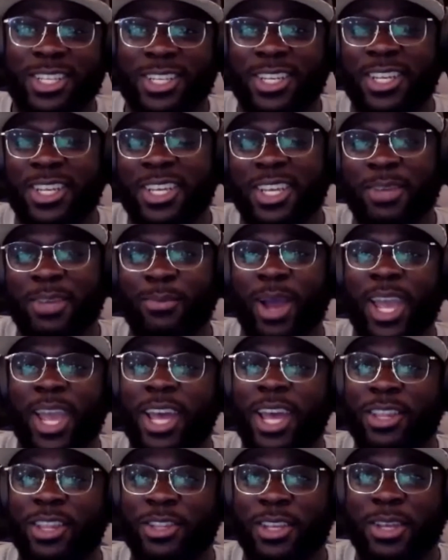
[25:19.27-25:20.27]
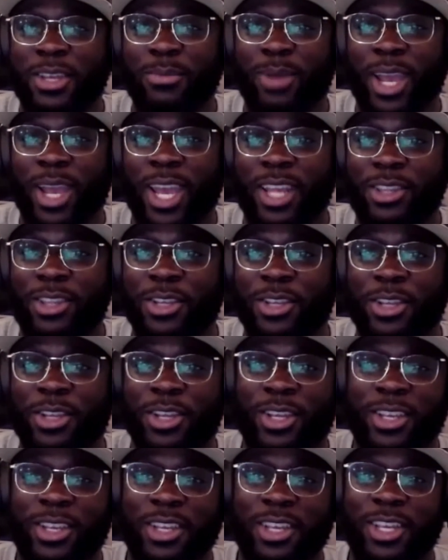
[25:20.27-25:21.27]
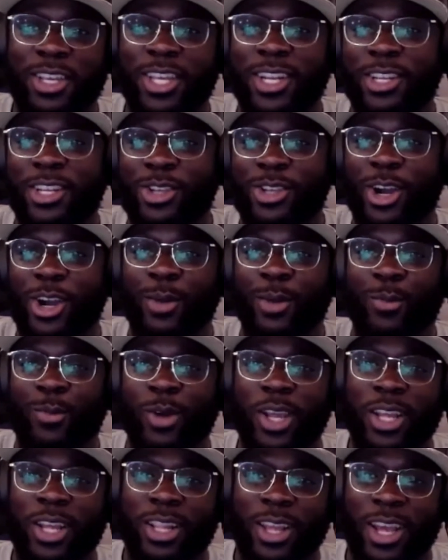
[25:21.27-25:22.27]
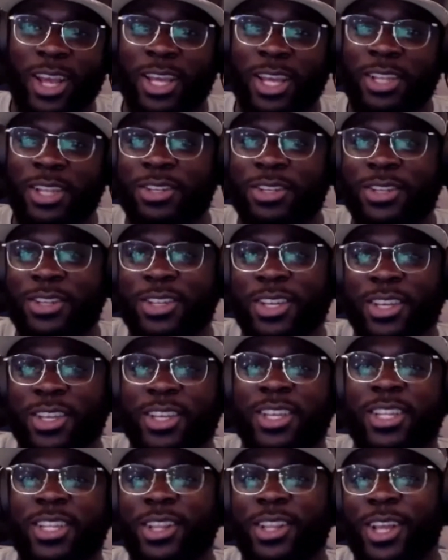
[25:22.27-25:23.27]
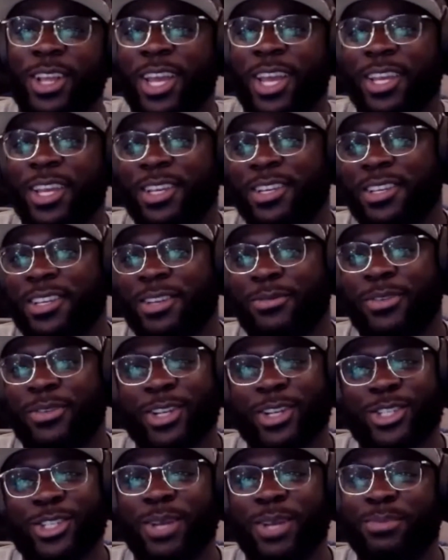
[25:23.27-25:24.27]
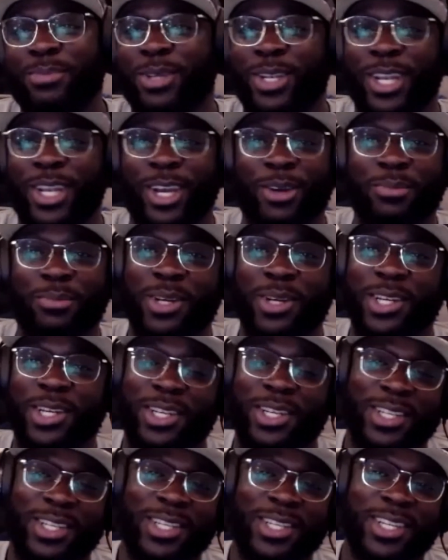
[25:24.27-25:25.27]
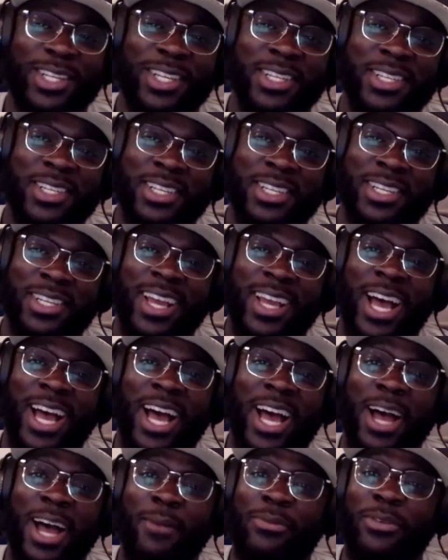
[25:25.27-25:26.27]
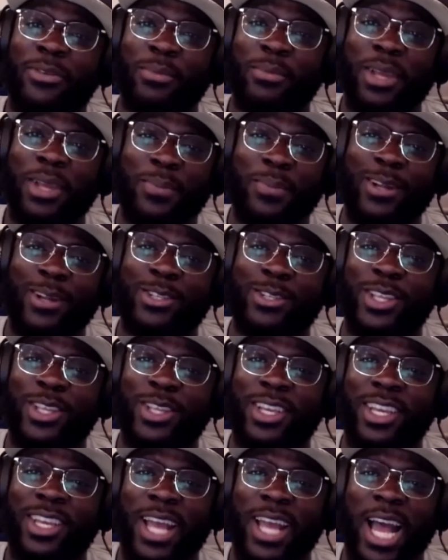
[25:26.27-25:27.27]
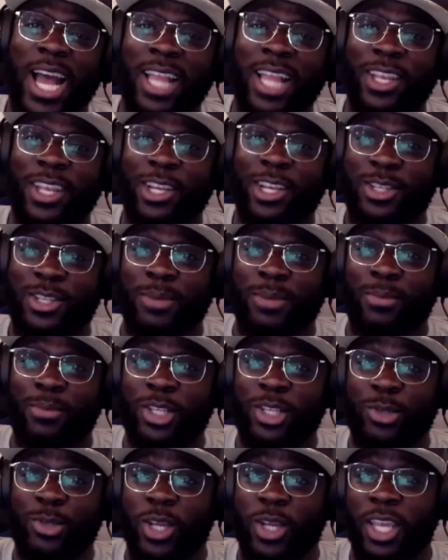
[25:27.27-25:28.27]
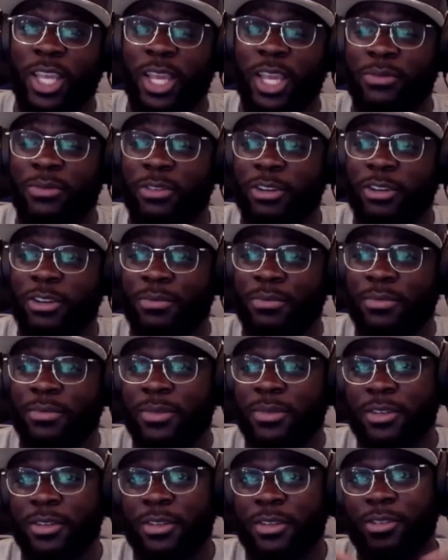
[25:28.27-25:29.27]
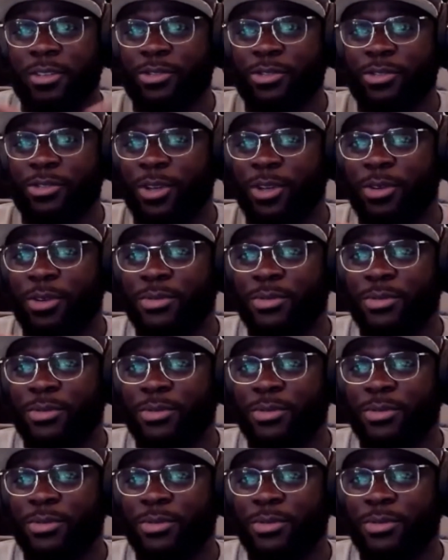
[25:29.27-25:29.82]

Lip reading: He might have to get his arm realigned, like figure something out. But for me personally, I think it's a must-win game for them. So